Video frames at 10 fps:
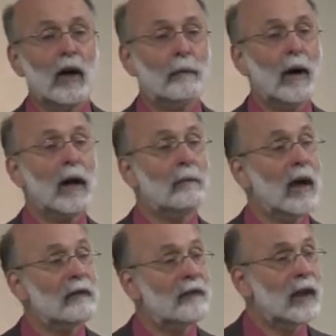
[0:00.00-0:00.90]
upon
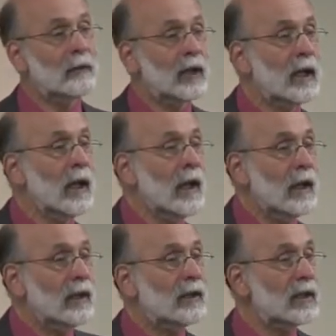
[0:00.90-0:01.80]
my family
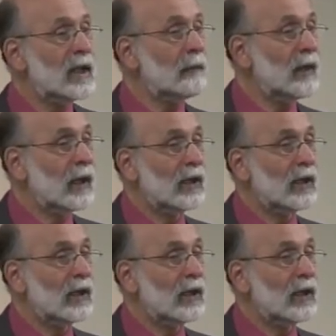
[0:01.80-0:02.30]
into something